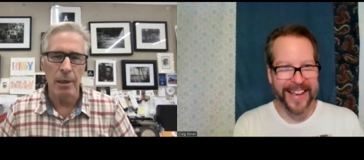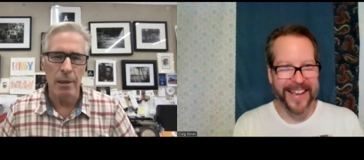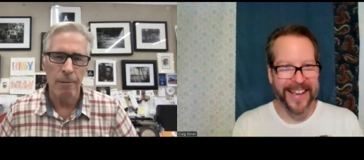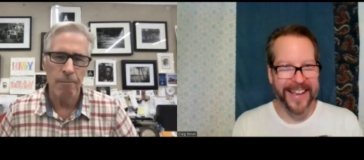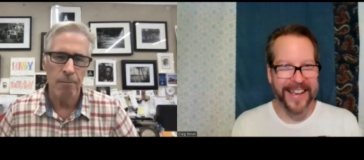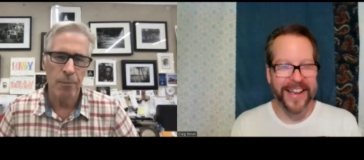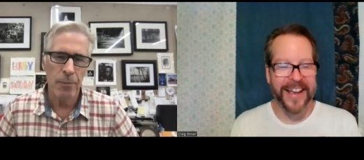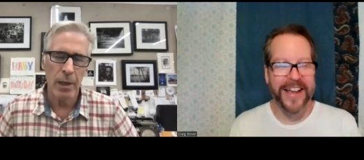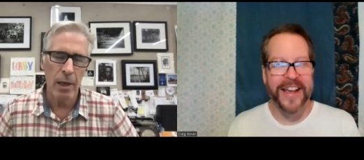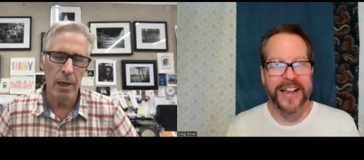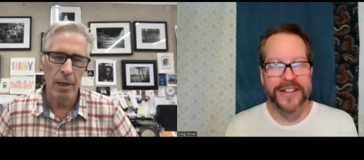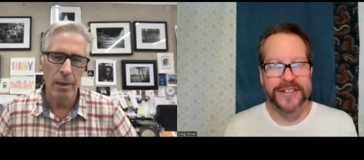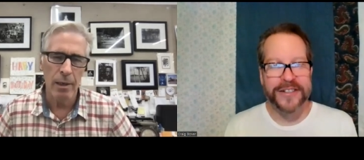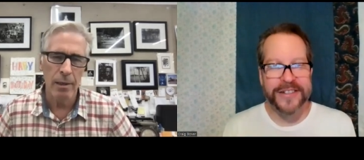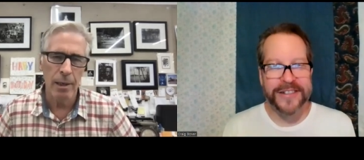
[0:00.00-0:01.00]
Speaker 1: me.
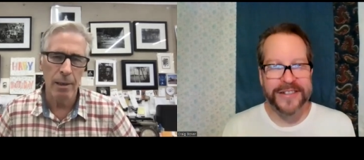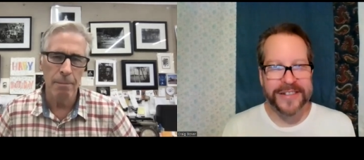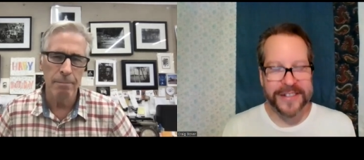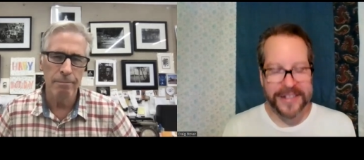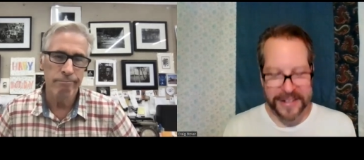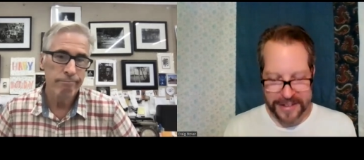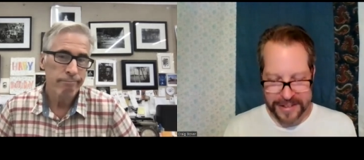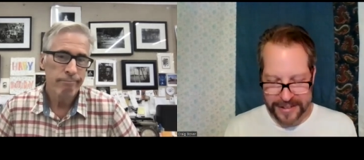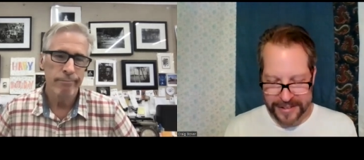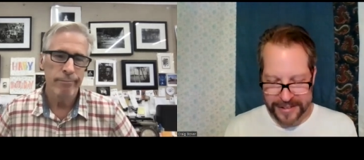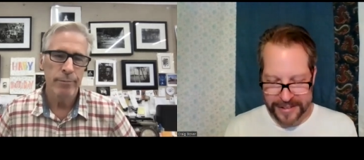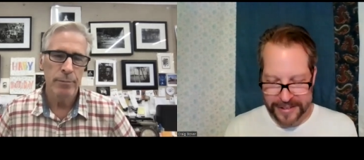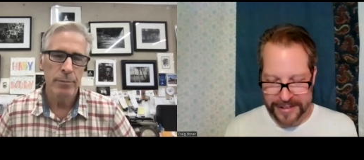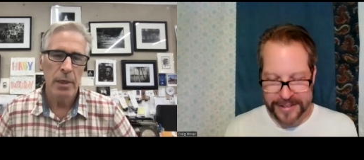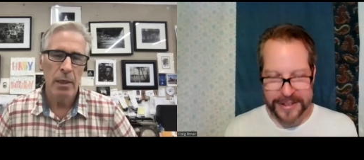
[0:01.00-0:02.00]
And um,
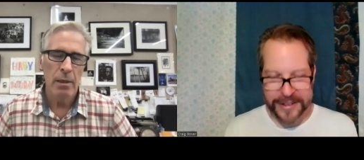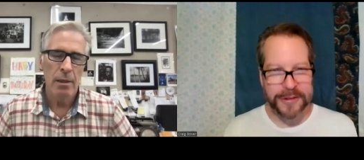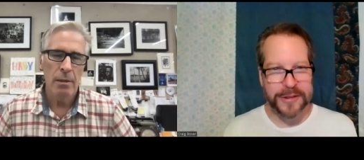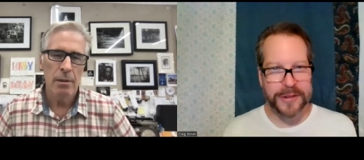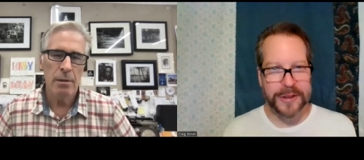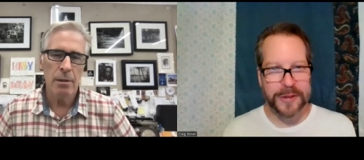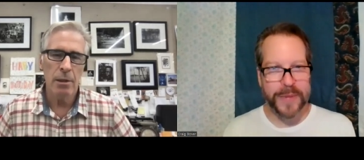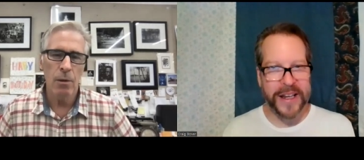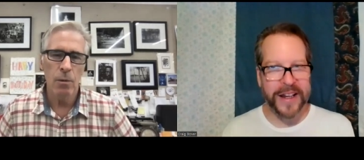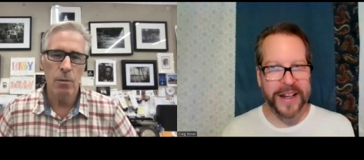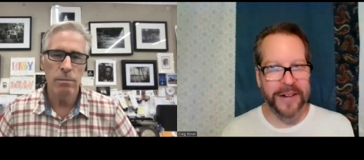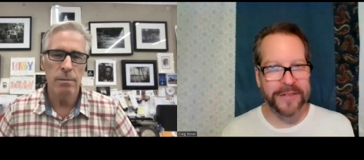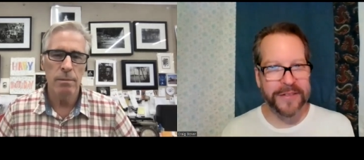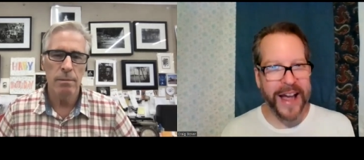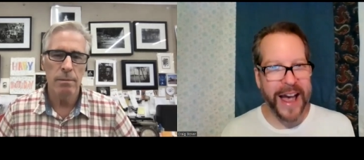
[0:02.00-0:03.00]
so, so
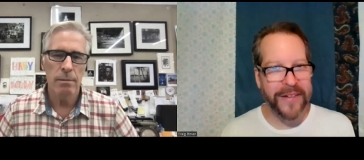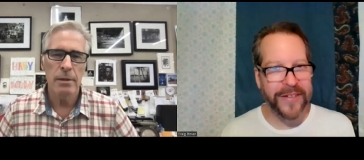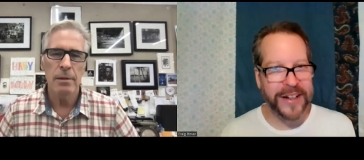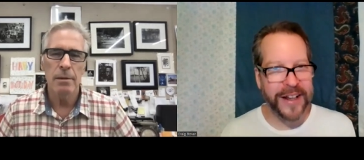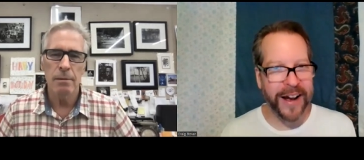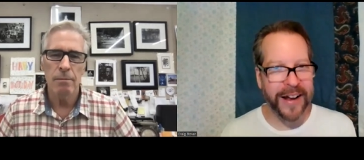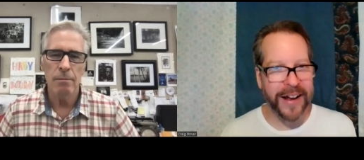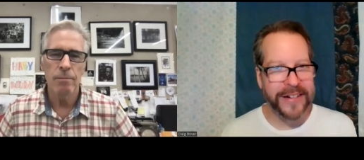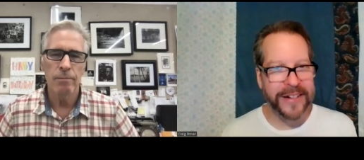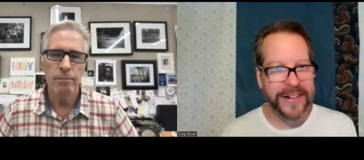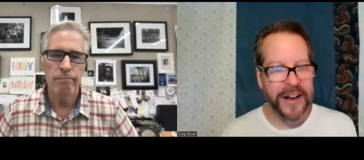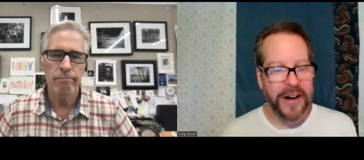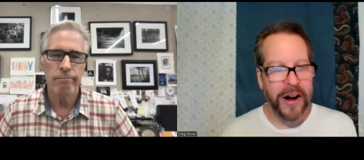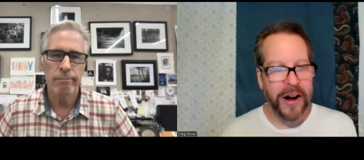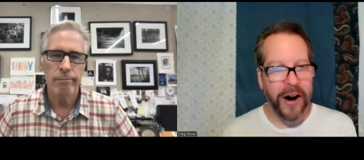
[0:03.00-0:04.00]
speaking of Avedon,
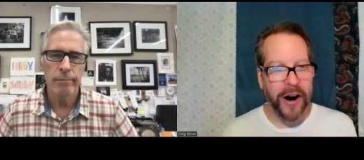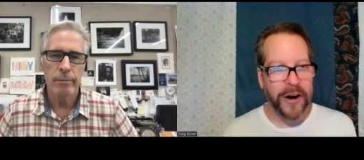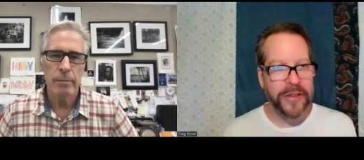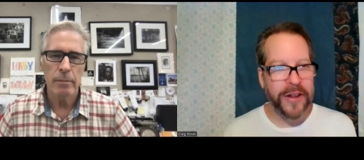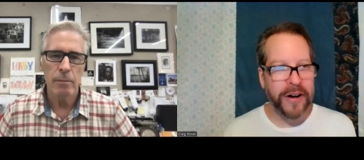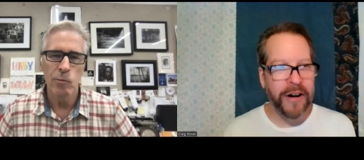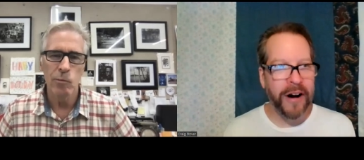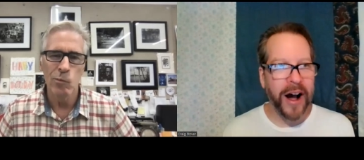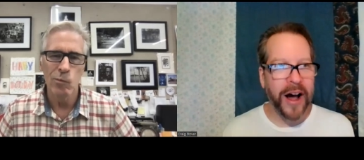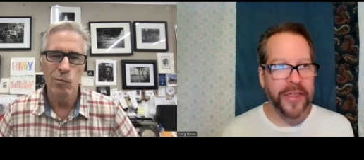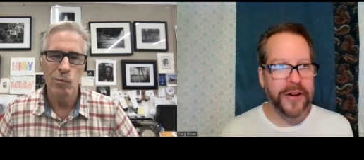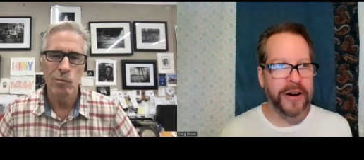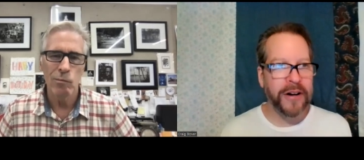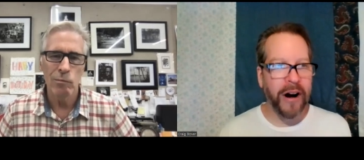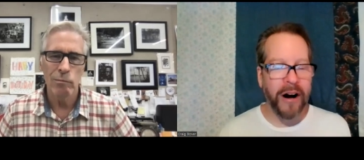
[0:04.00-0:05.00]
are mm-hmm. there
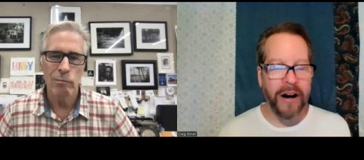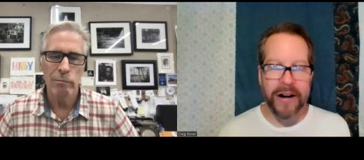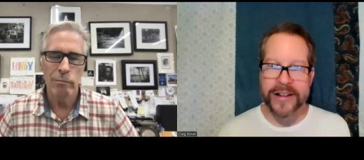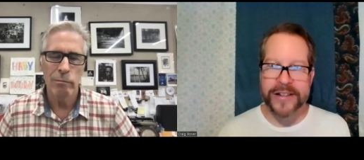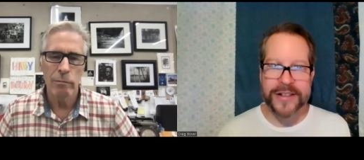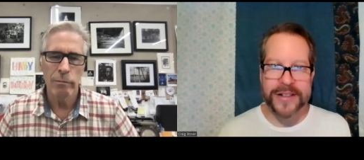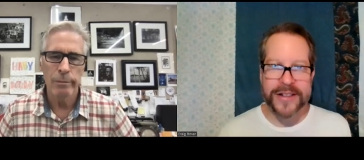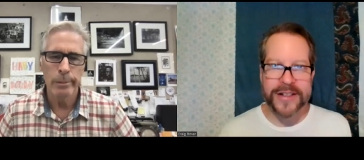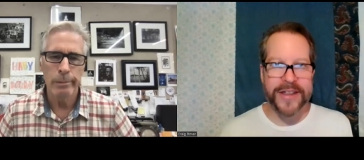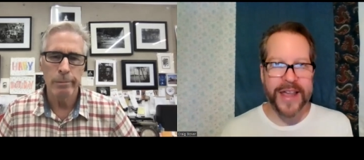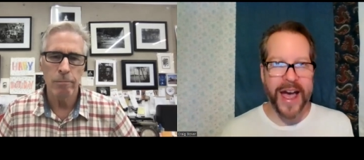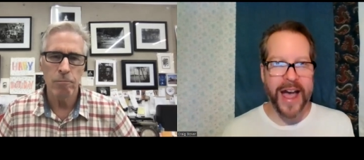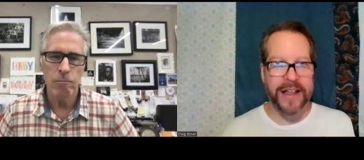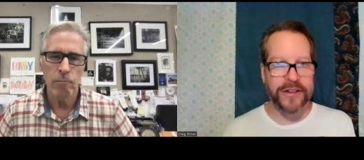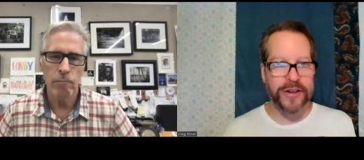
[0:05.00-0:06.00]
other artists
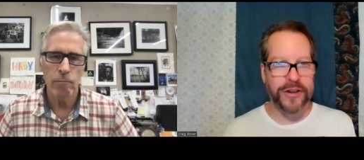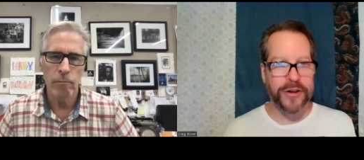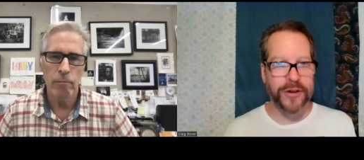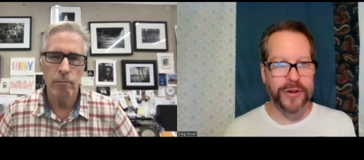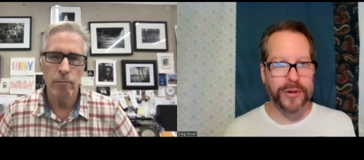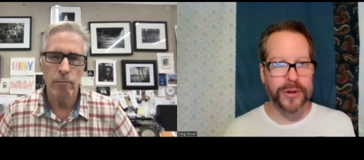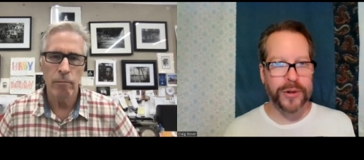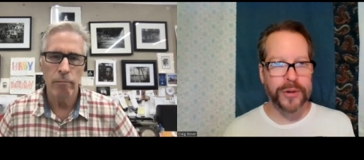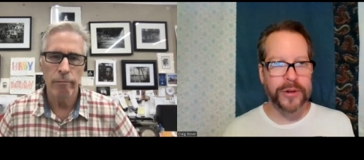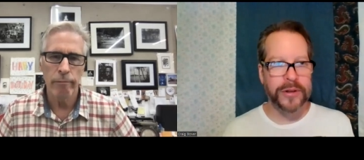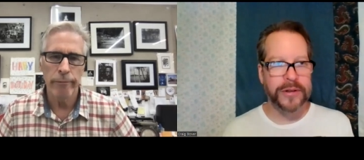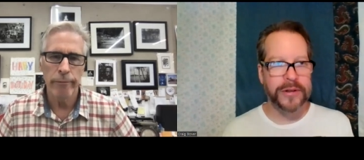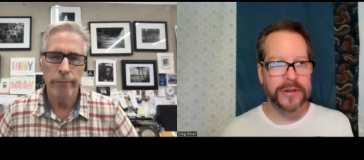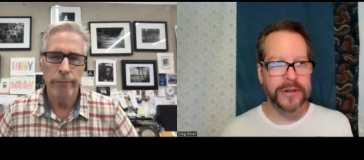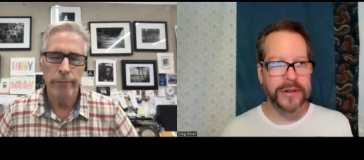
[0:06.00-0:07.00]
that
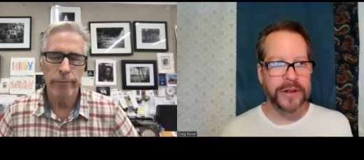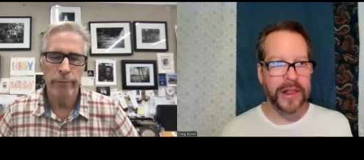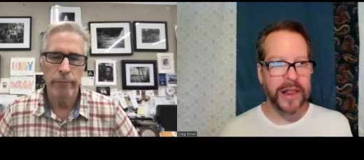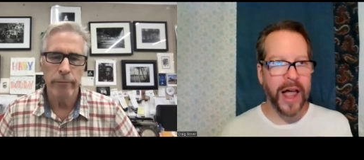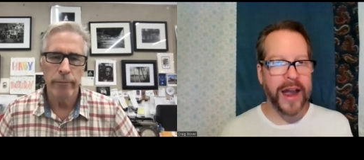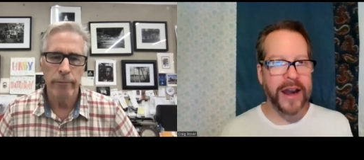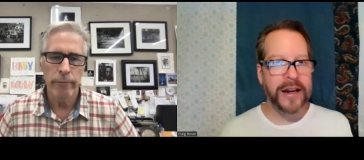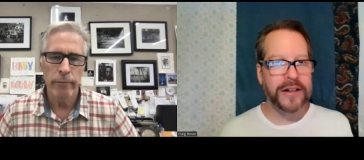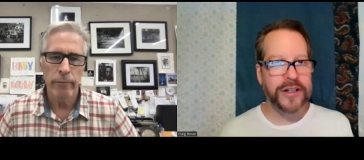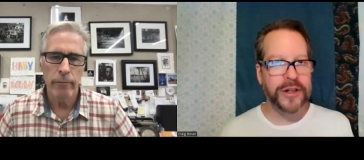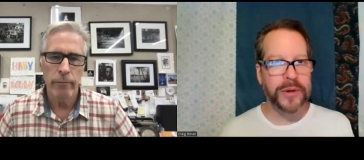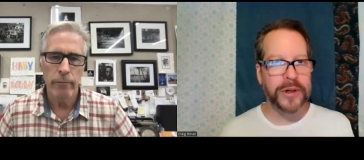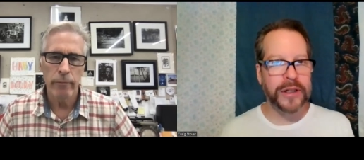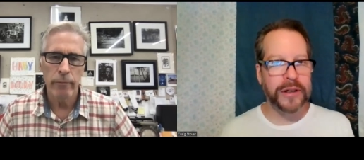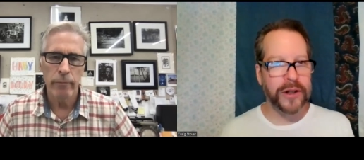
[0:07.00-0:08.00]
you like
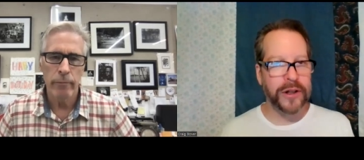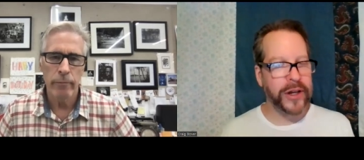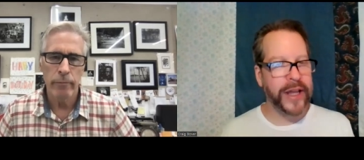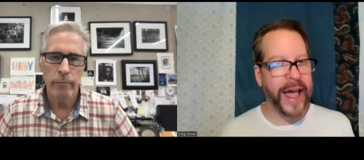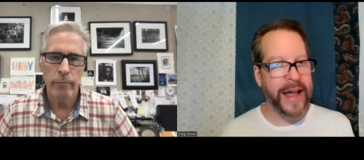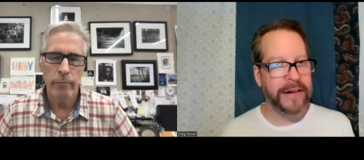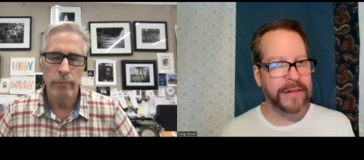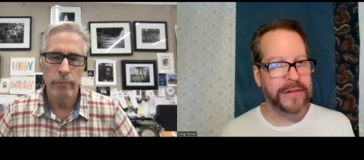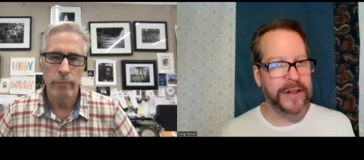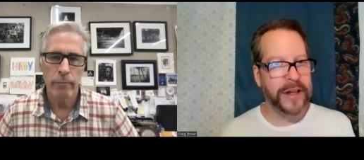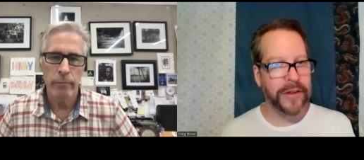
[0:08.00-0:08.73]
to look at?